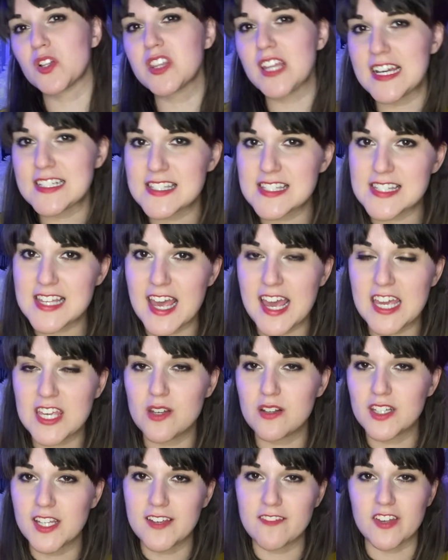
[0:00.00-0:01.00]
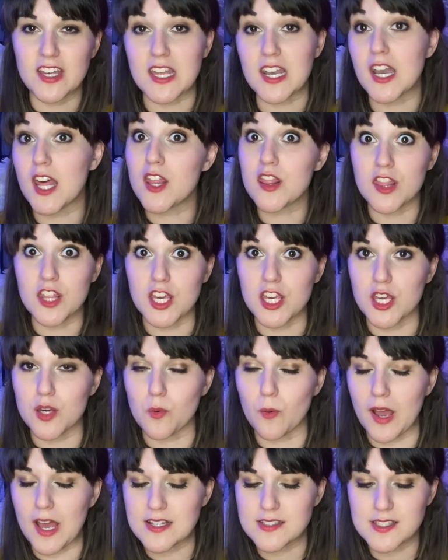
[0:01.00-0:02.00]
let's say you live in the
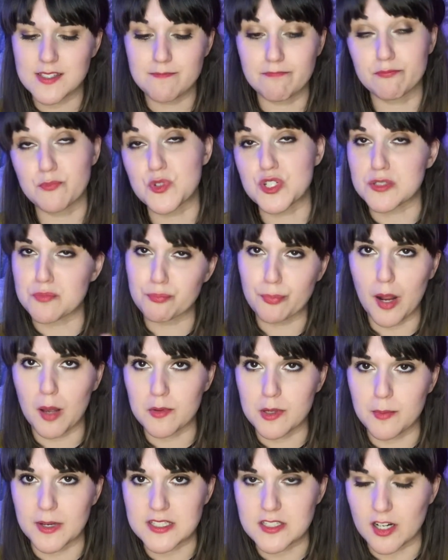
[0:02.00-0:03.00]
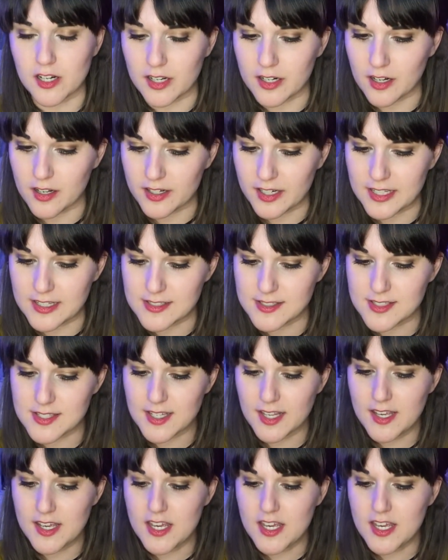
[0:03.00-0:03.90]
US, which is probably my target audience.